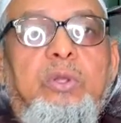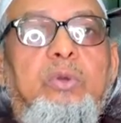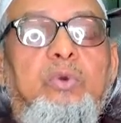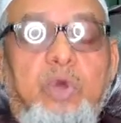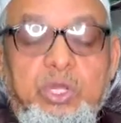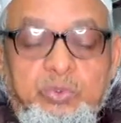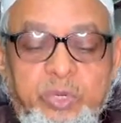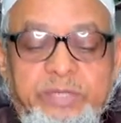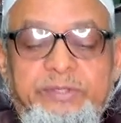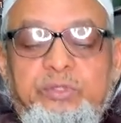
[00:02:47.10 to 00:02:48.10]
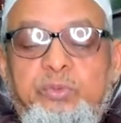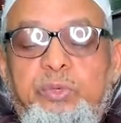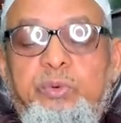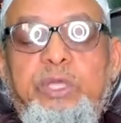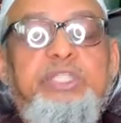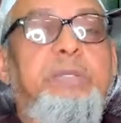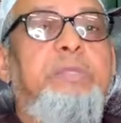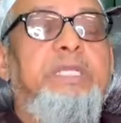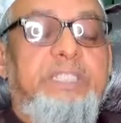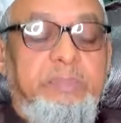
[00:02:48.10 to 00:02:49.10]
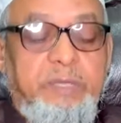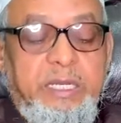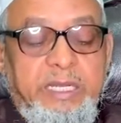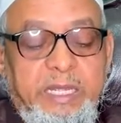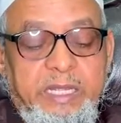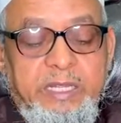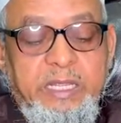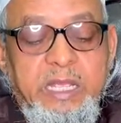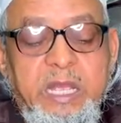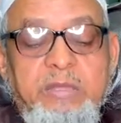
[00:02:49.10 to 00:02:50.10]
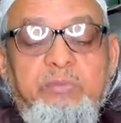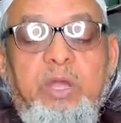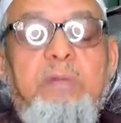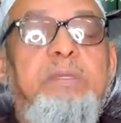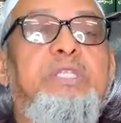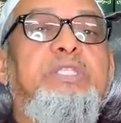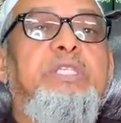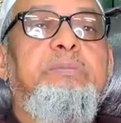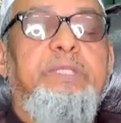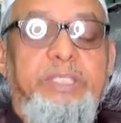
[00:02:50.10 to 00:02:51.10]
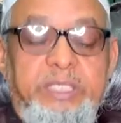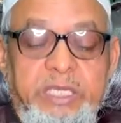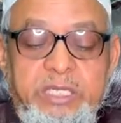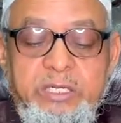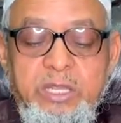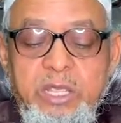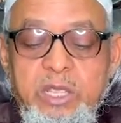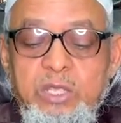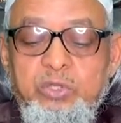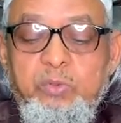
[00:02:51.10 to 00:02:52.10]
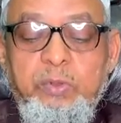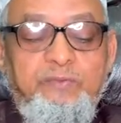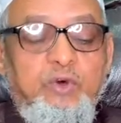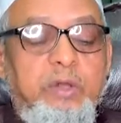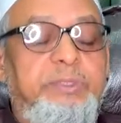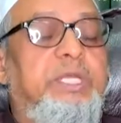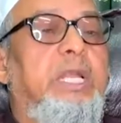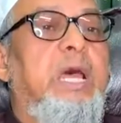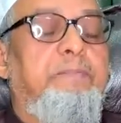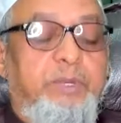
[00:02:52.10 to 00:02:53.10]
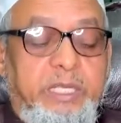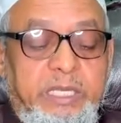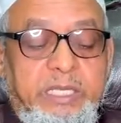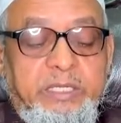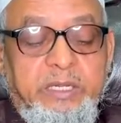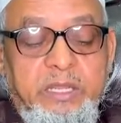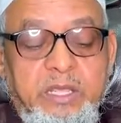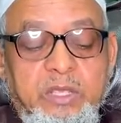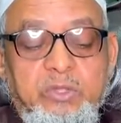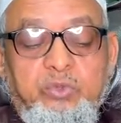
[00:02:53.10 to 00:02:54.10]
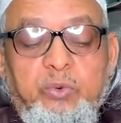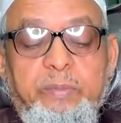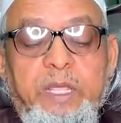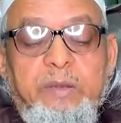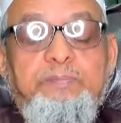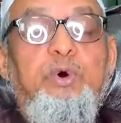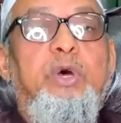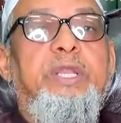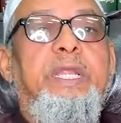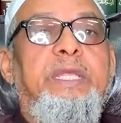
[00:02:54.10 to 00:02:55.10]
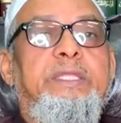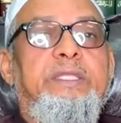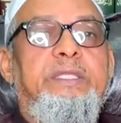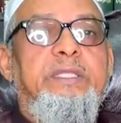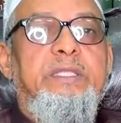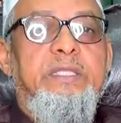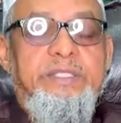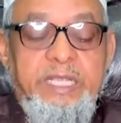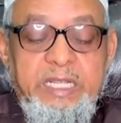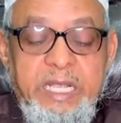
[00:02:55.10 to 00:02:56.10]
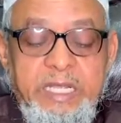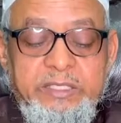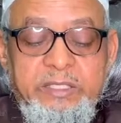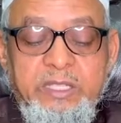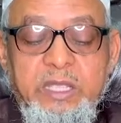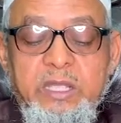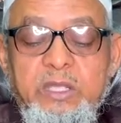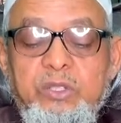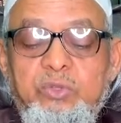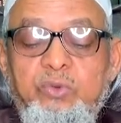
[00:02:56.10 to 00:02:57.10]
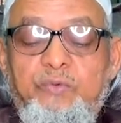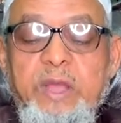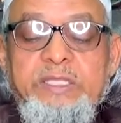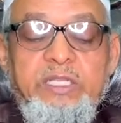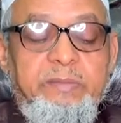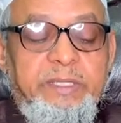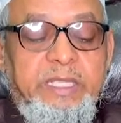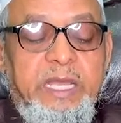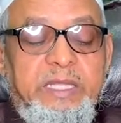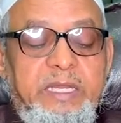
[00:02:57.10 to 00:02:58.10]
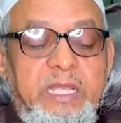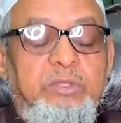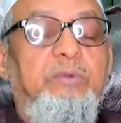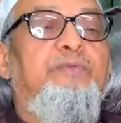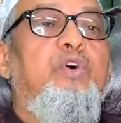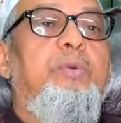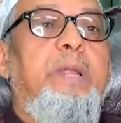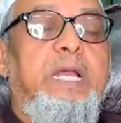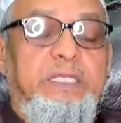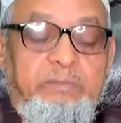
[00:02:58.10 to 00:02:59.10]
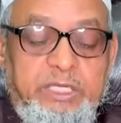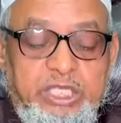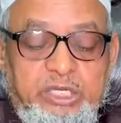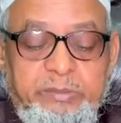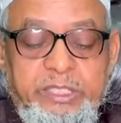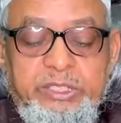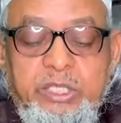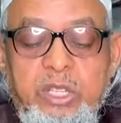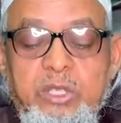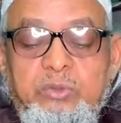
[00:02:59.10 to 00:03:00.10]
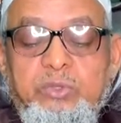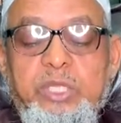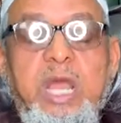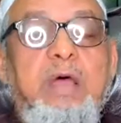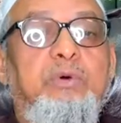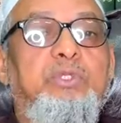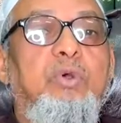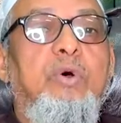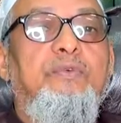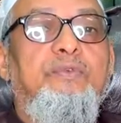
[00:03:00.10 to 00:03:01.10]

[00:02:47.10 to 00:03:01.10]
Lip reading: God worthy to be worshipped except Allah, and Muhammad is his messenger, to perform Salah prayer, to pay poor rate Zakat, to fast Ramadan, and to perform Hajj pilgrimage to the house of